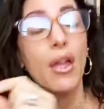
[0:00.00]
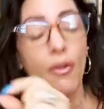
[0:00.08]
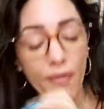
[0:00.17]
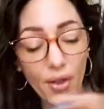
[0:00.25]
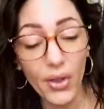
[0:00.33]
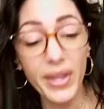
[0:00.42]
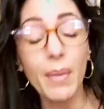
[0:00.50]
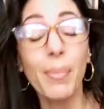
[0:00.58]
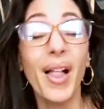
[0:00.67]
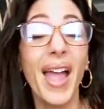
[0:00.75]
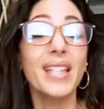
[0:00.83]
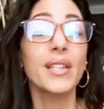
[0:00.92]
Fill in the
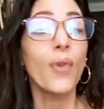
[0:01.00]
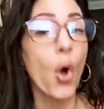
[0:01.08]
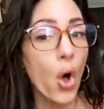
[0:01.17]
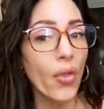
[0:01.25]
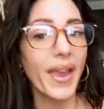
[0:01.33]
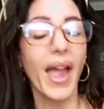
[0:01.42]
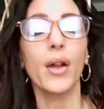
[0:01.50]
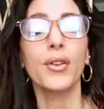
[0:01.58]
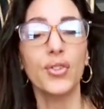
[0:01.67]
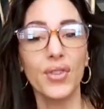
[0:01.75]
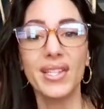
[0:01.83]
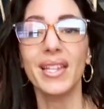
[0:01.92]
blanks of all the
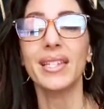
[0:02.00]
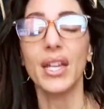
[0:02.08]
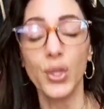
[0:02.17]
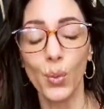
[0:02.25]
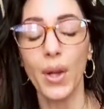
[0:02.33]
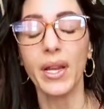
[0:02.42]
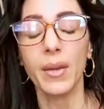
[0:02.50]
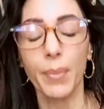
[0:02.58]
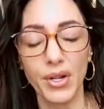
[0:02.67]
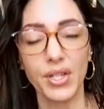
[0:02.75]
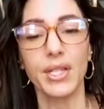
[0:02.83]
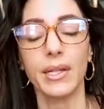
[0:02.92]
characteristics that you want in a
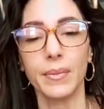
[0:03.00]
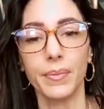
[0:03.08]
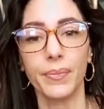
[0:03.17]
person.